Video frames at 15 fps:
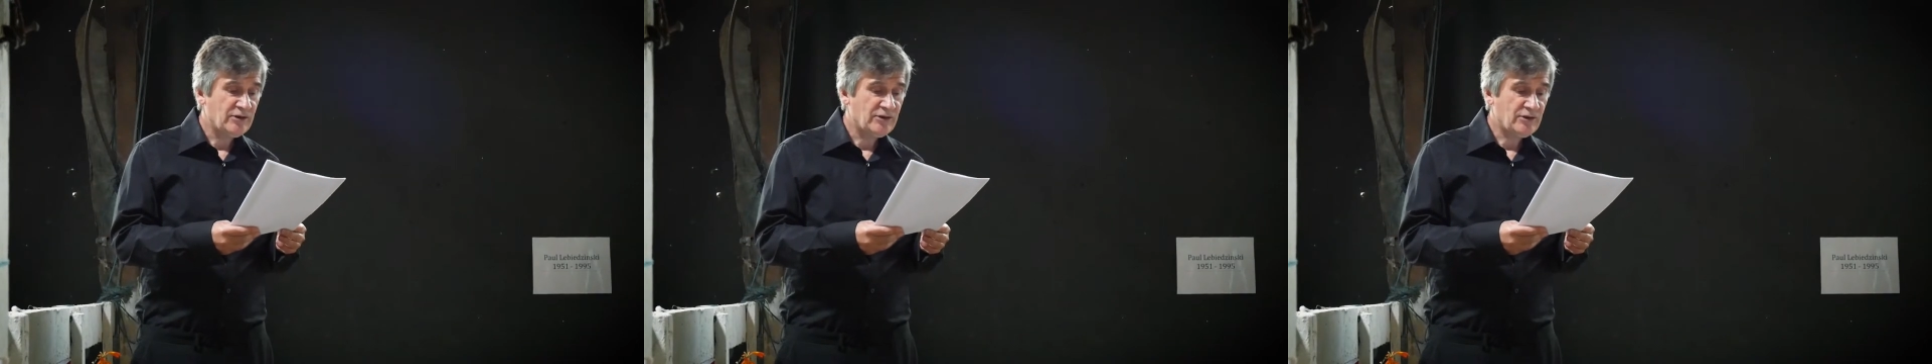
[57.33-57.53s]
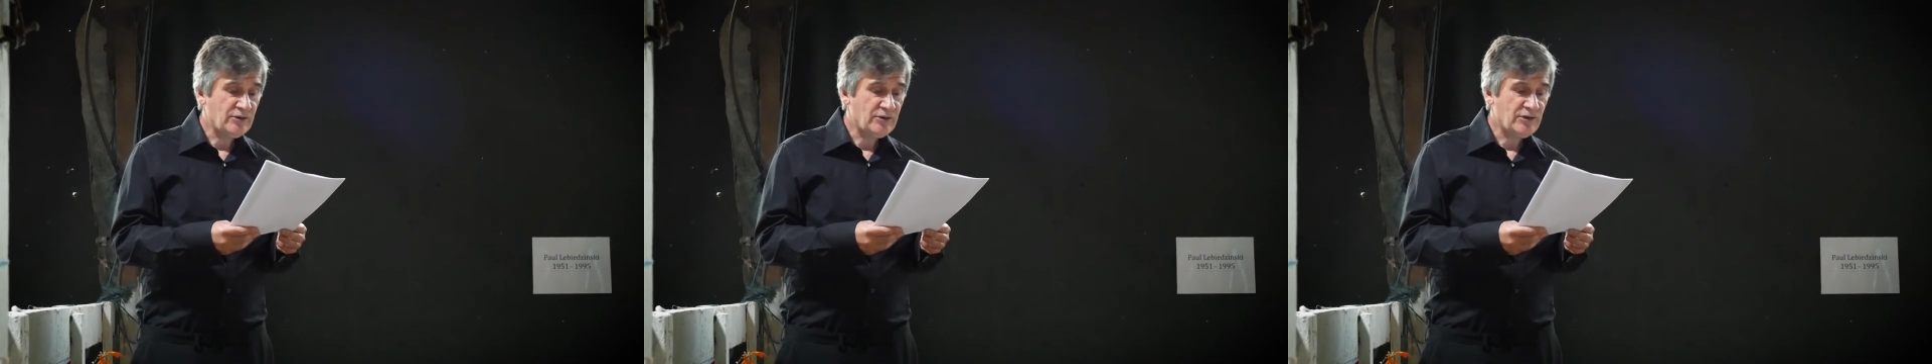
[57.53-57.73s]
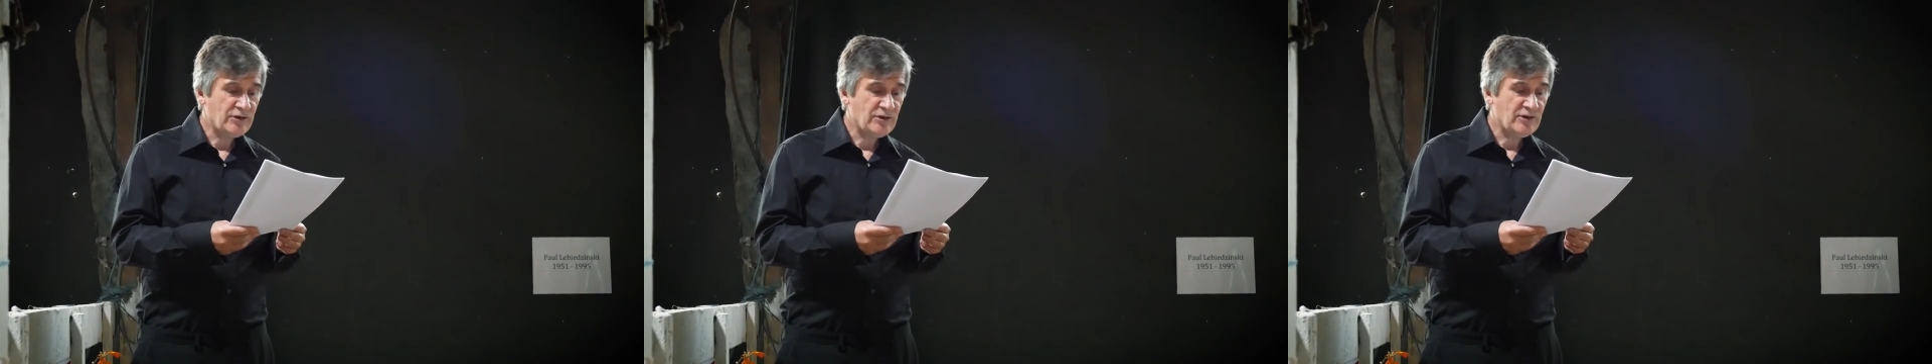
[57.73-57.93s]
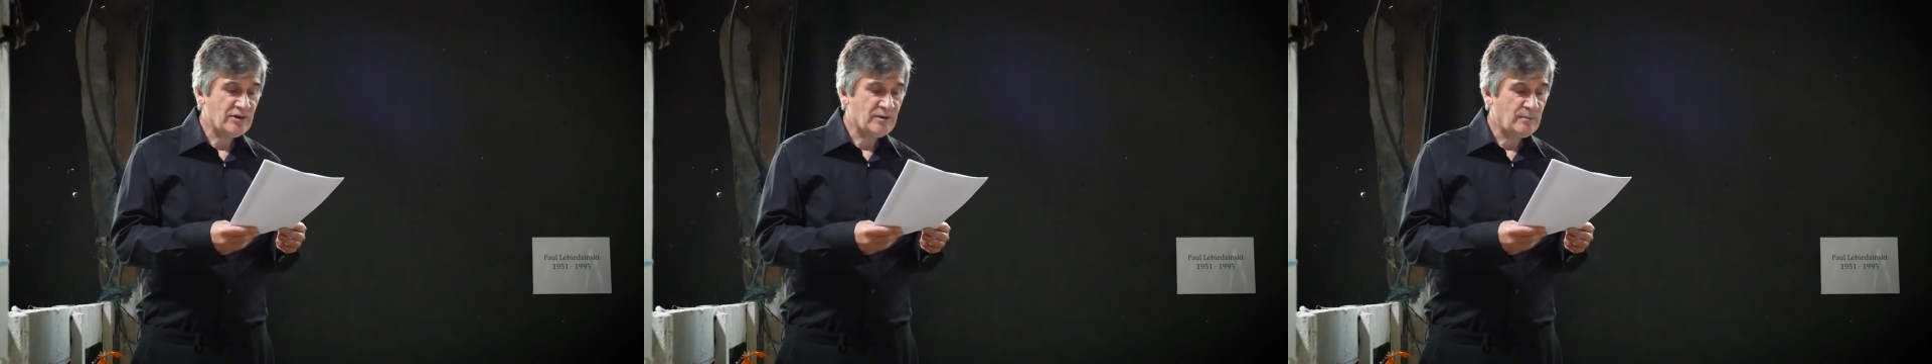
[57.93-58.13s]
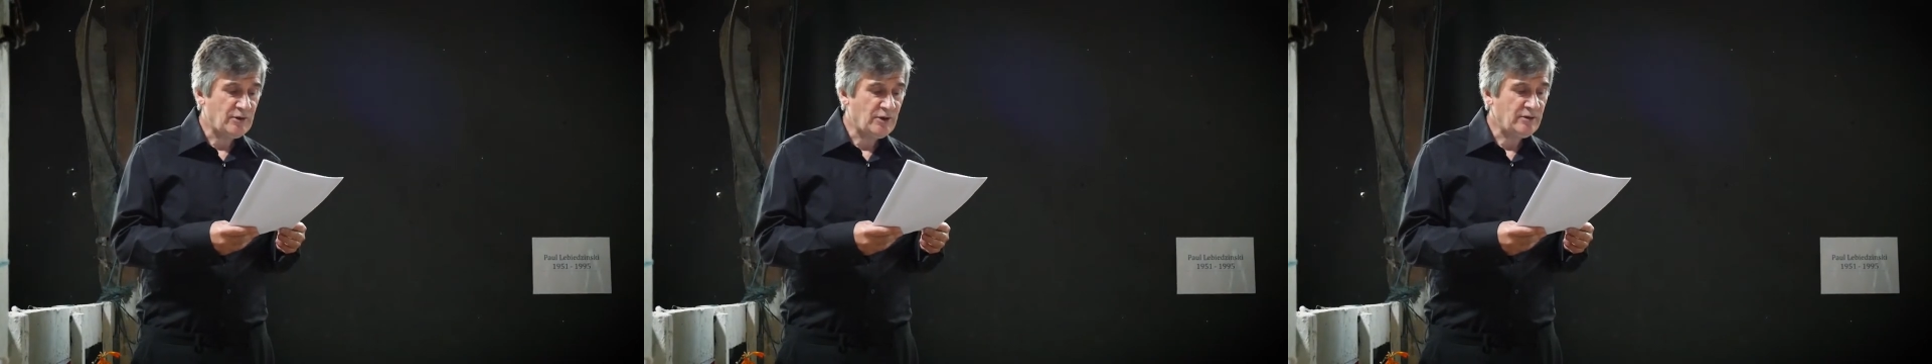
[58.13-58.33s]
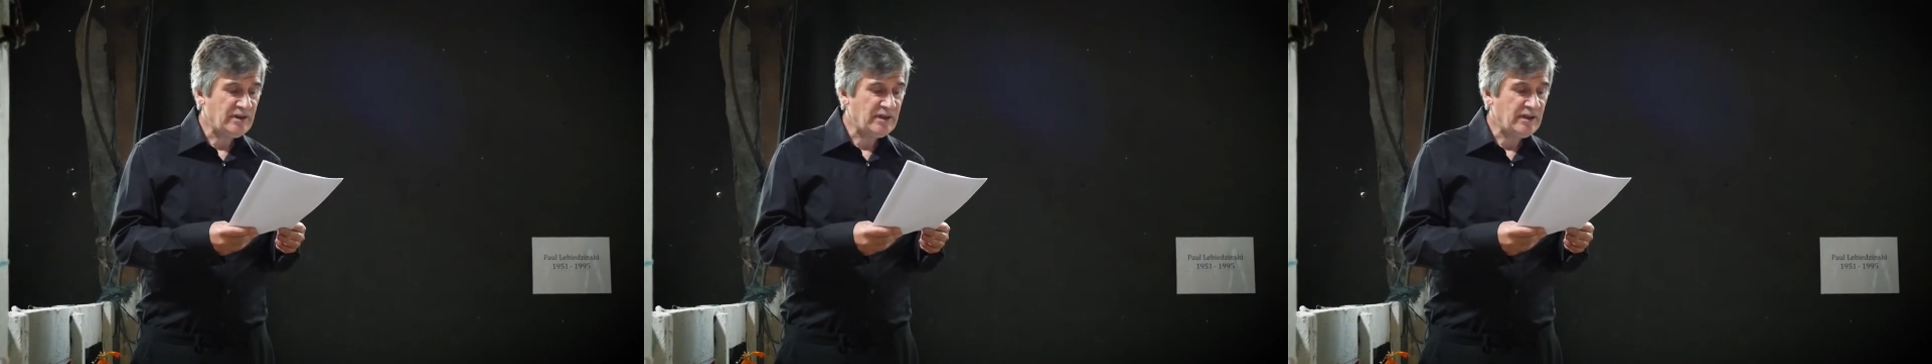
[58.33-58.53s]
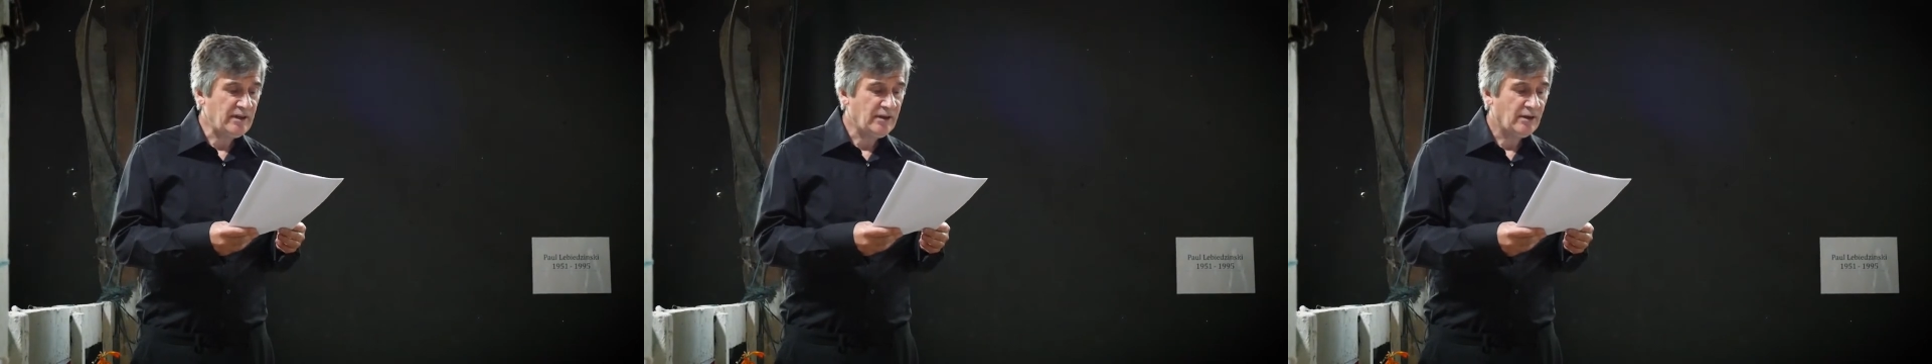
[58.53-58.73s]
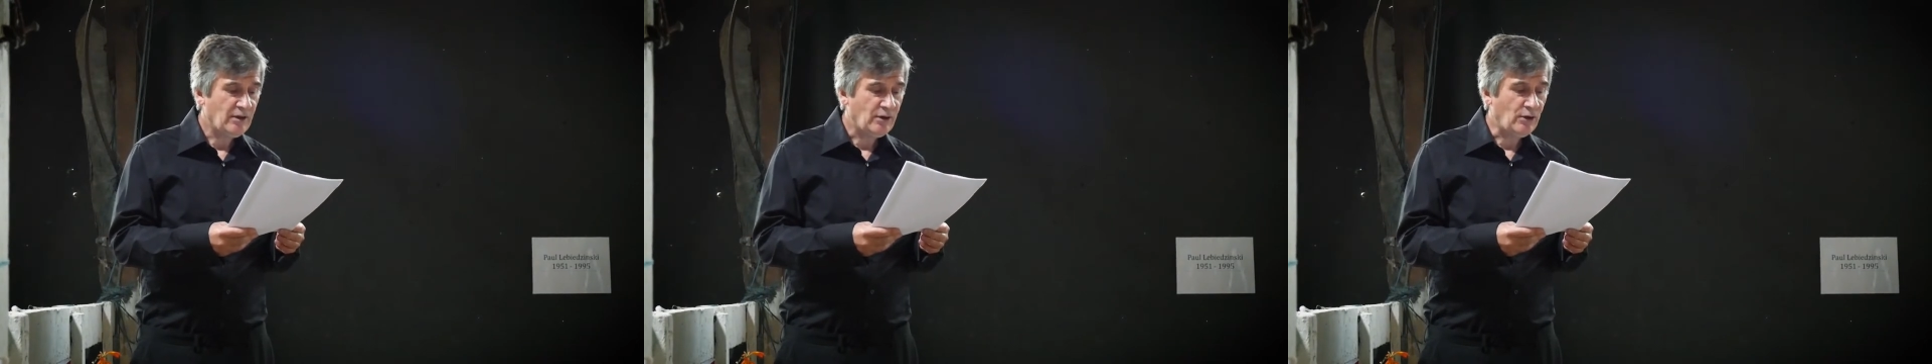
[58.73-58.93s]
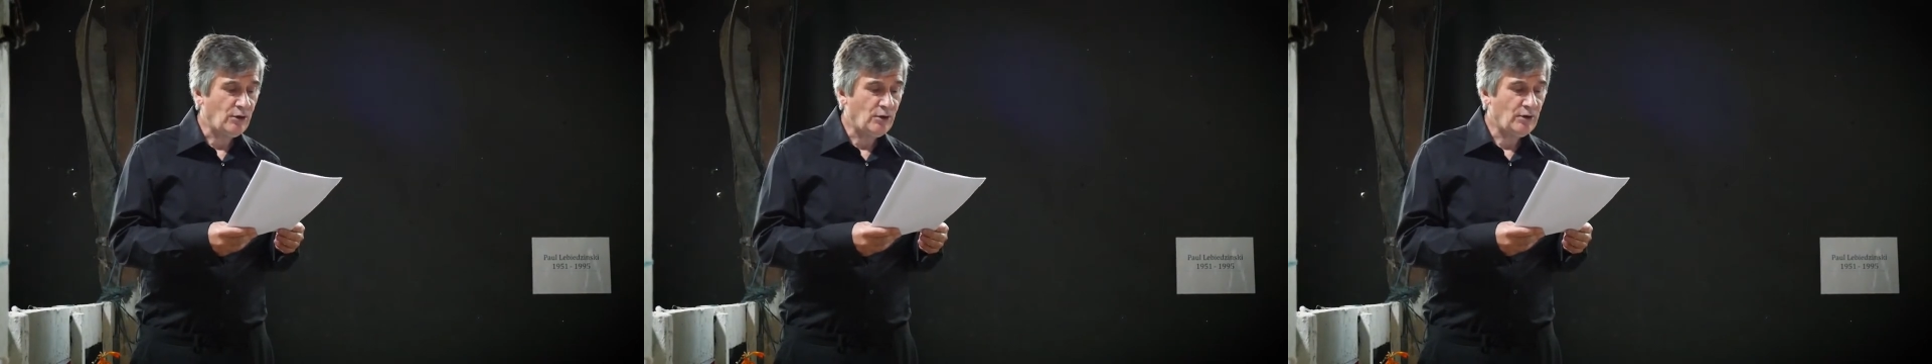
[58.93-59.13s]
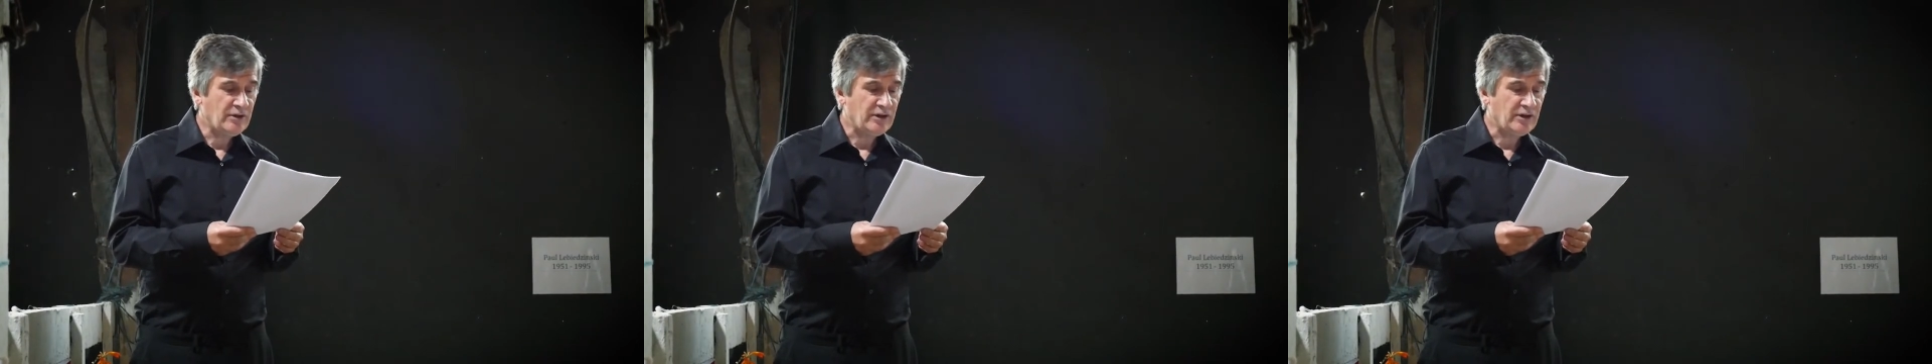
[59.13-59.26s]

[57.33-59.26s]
dusk's beauty o'er oh,